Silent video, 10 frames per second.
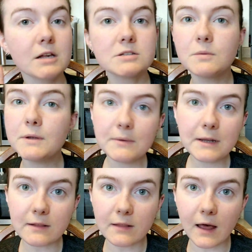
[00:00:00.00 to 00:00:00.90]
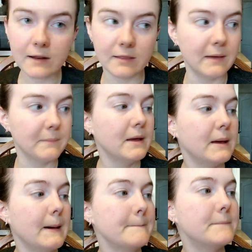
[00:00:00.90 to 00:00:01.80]
So we don't eat a lot of them.
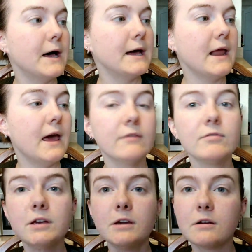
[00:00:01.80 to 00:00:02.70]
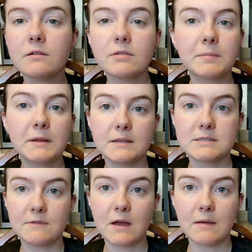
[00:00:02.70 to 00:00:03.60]
But every year, the
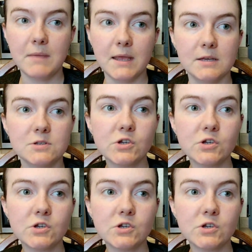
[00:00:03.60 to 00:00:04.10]
plants have not made it.